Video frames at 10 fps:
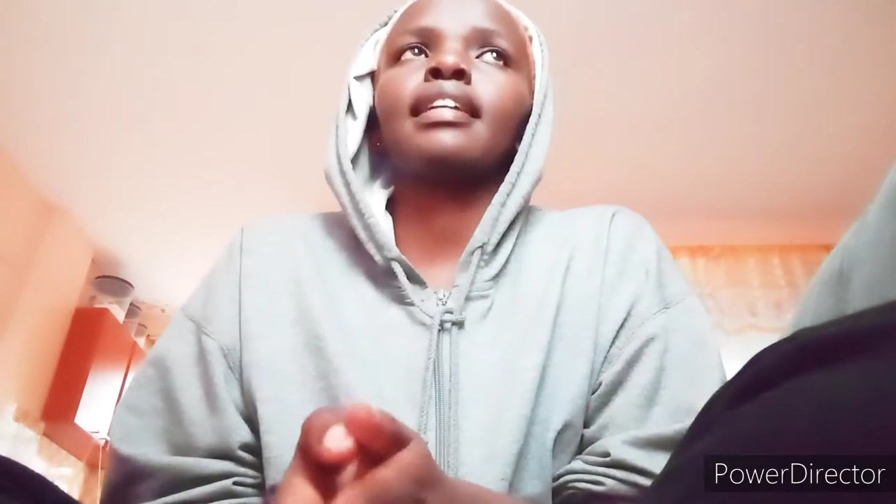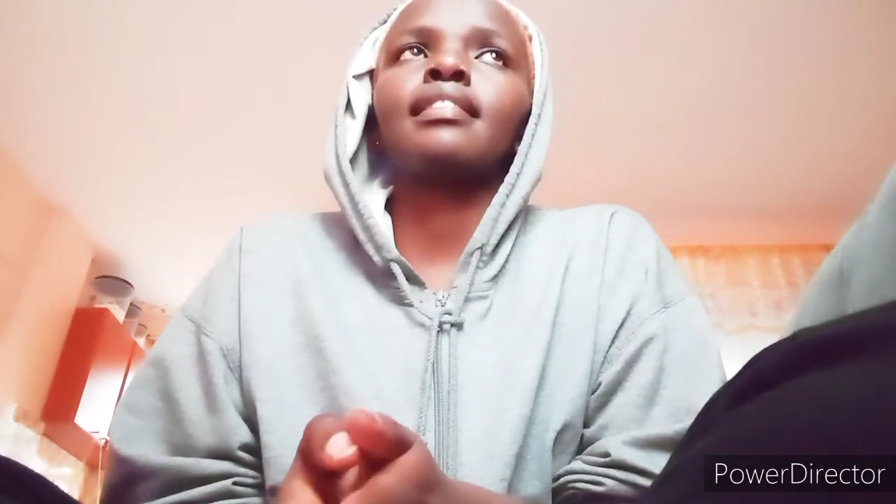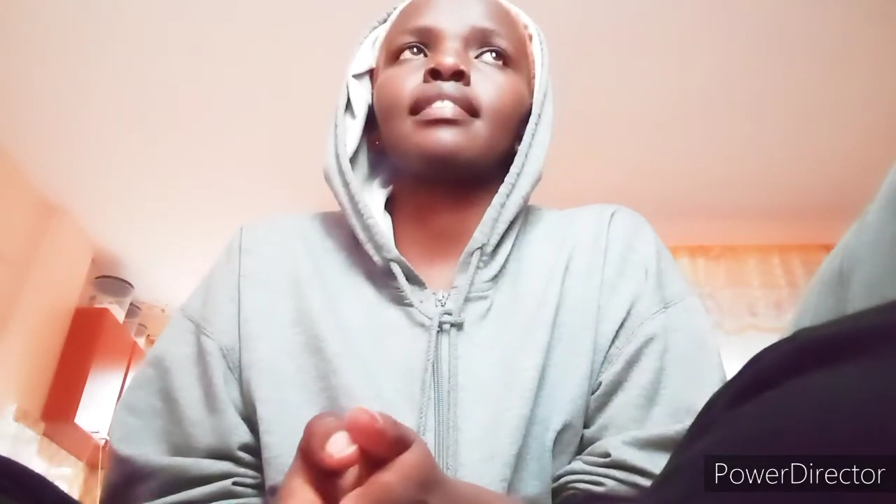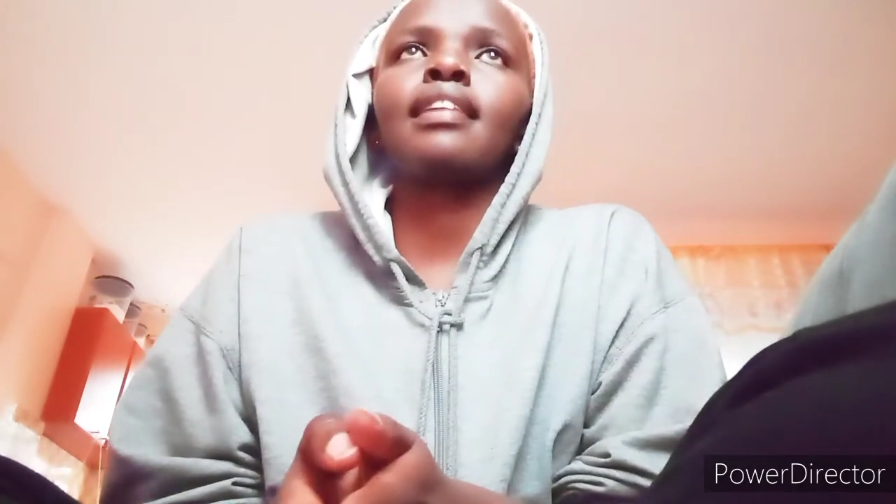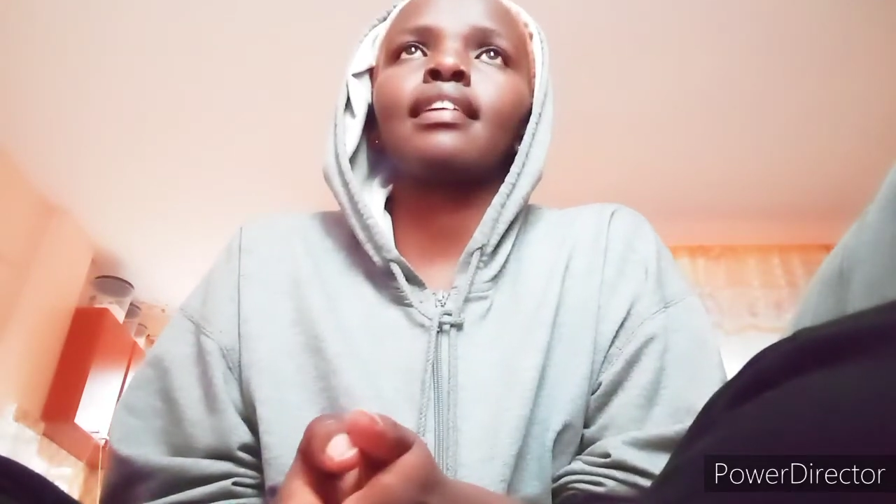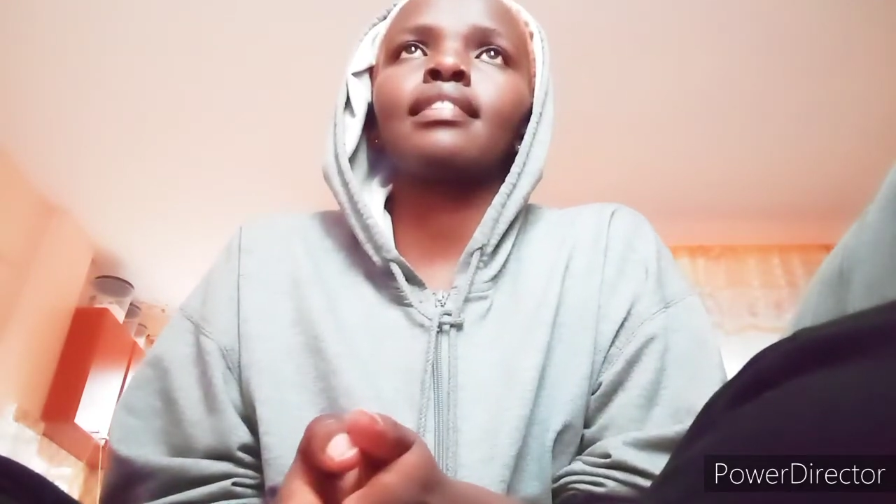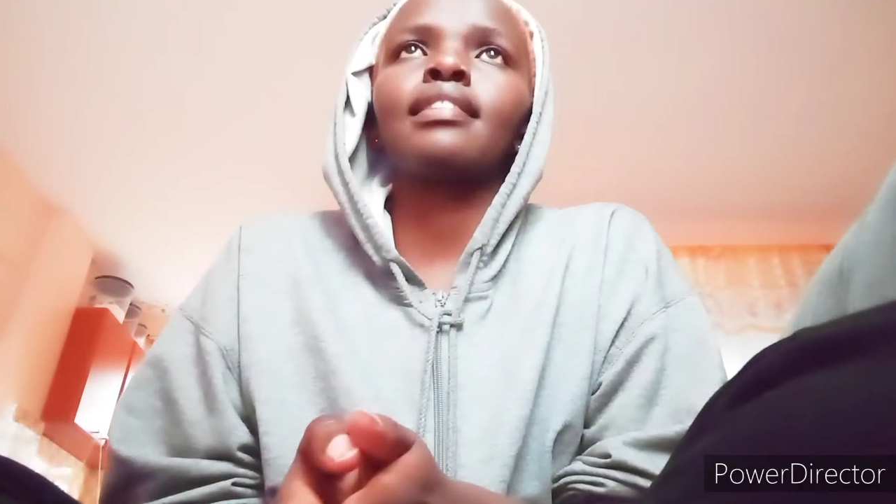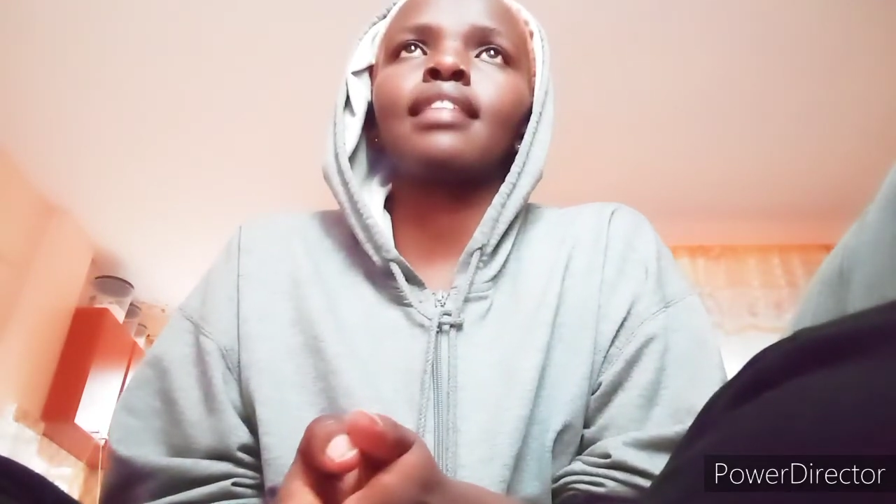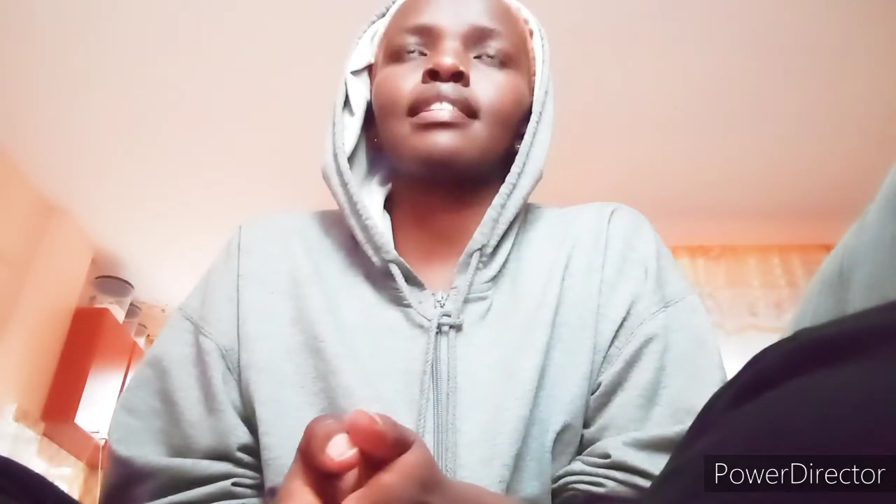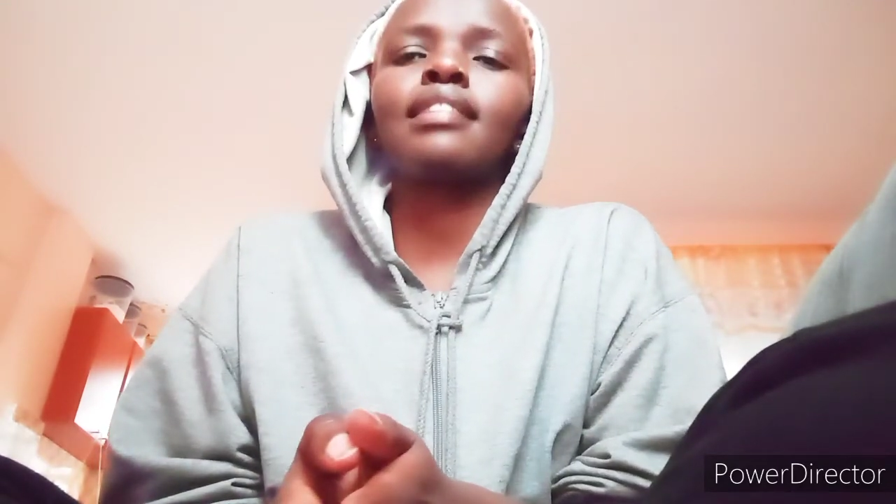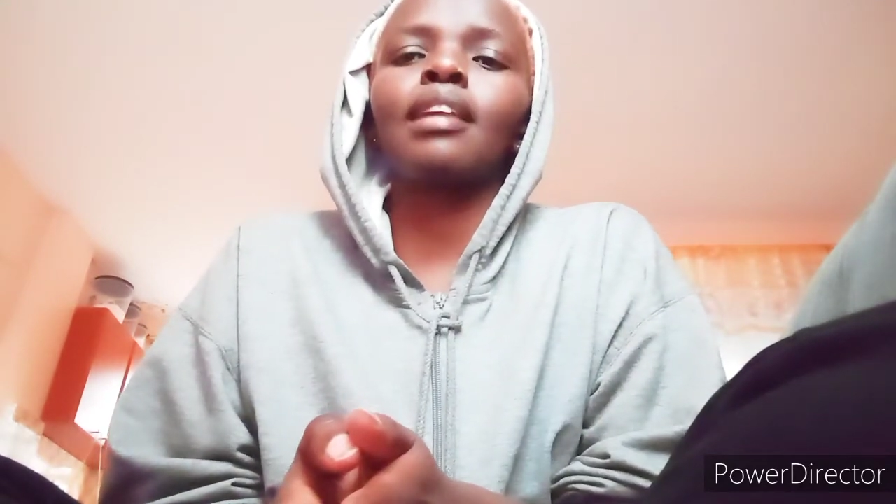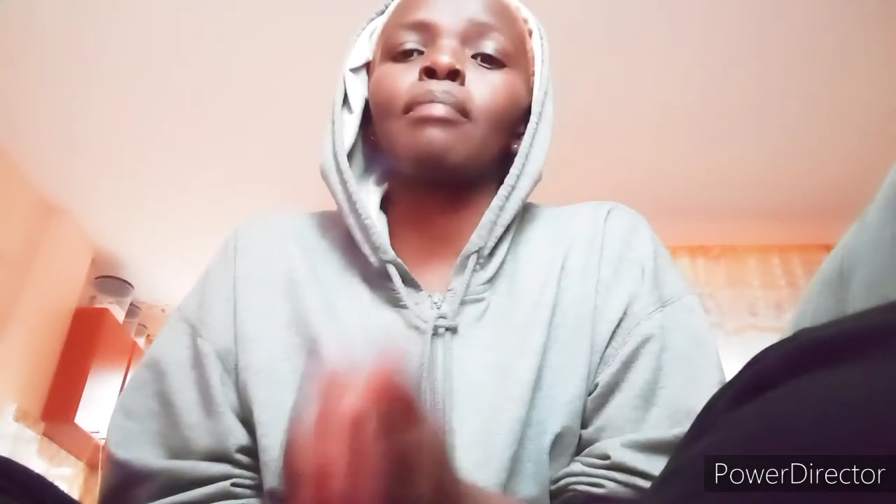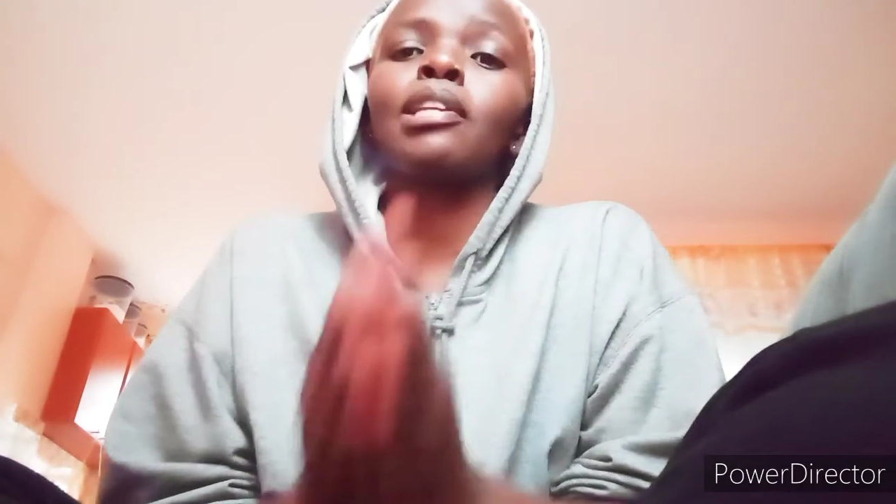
at that time,